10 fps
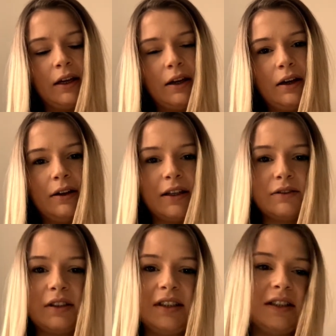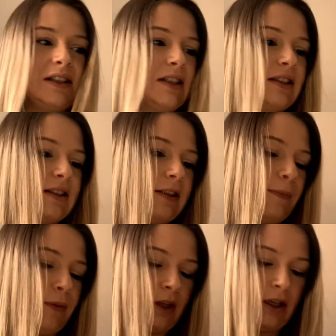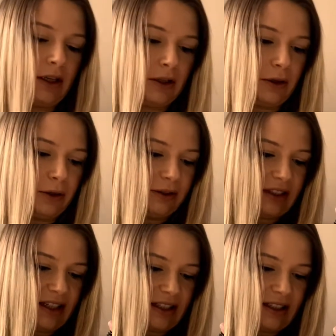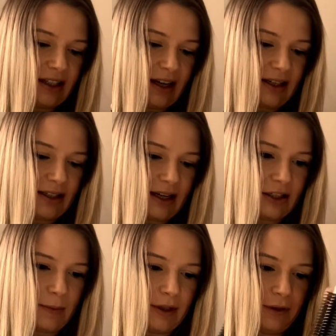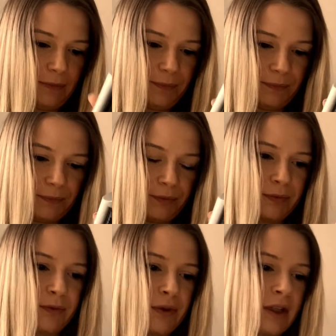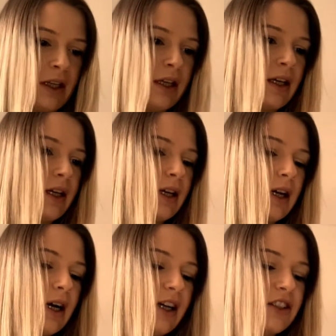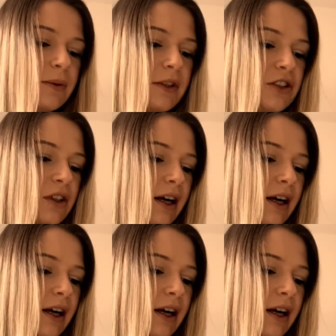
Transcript: Oh, that's really nice. Cool, so that's that attachment. I don't want to try